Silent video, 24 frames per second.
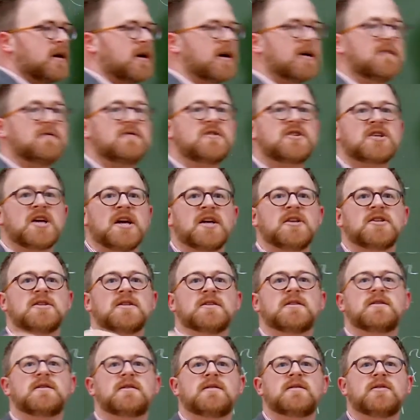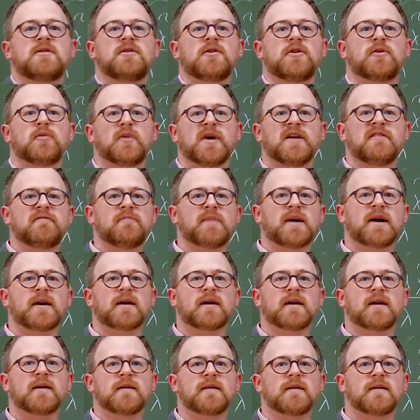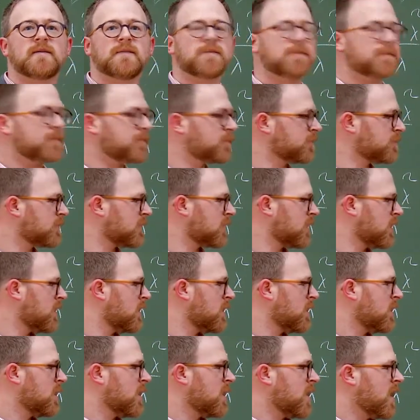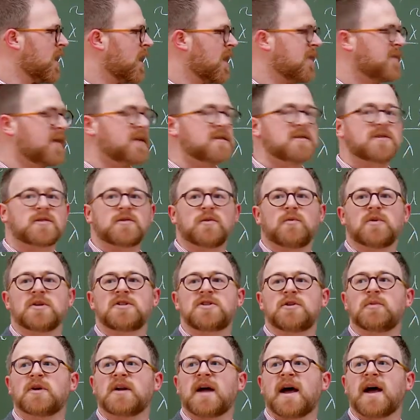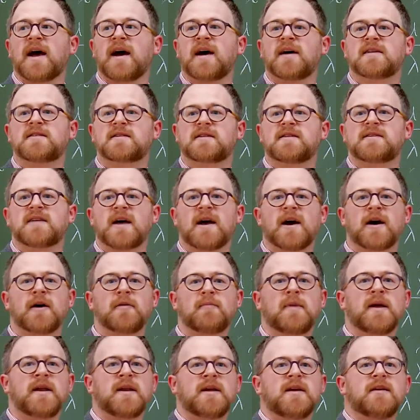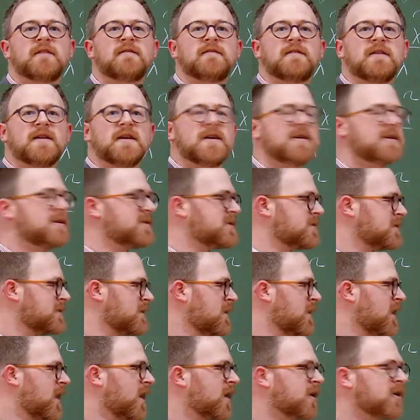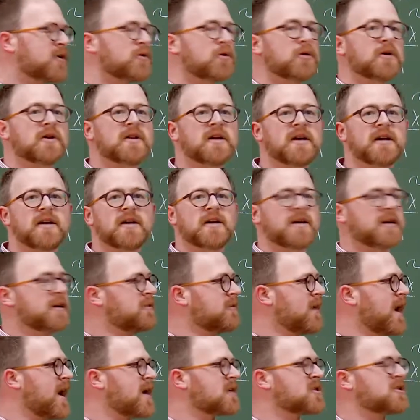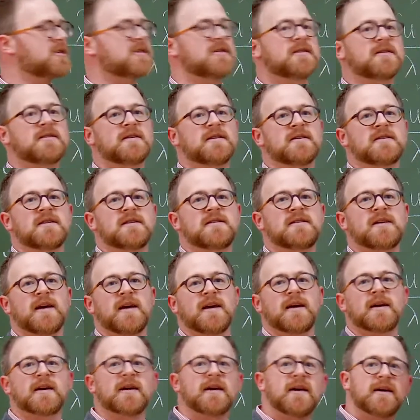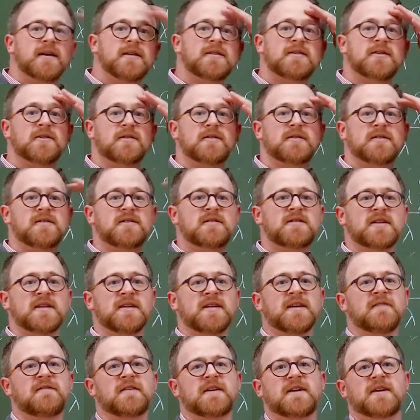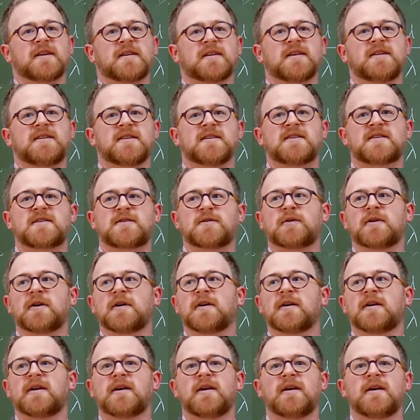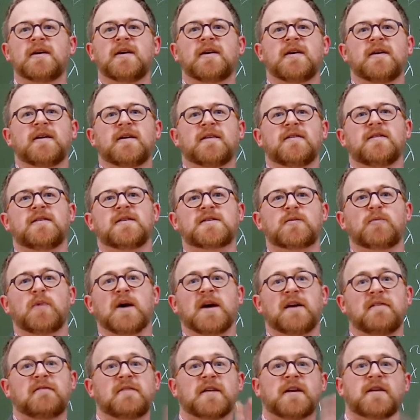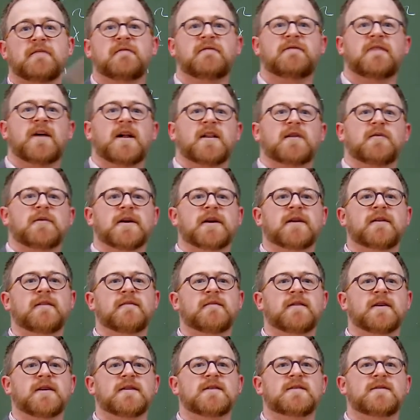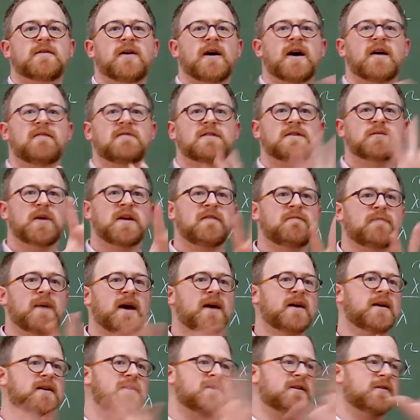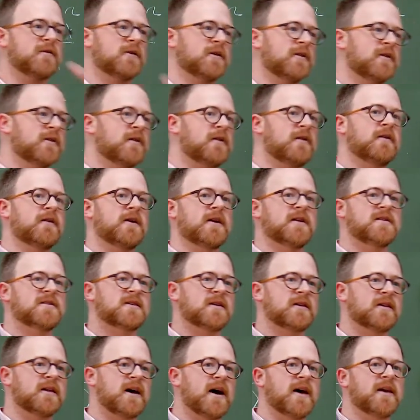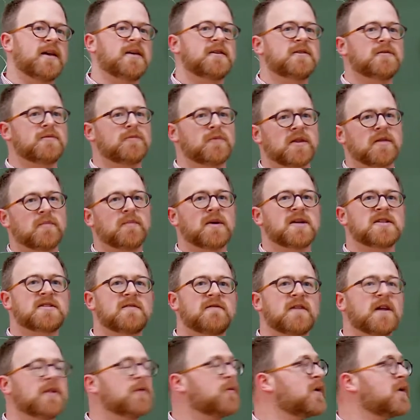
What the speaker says: of changes to your wave packet. And then so what you want to ask is how many of these uncorrelated interactions does it take to significantly distort this wave that I'm following, right? So I have this wave packet, it's going along, it's colliding with a bunch of other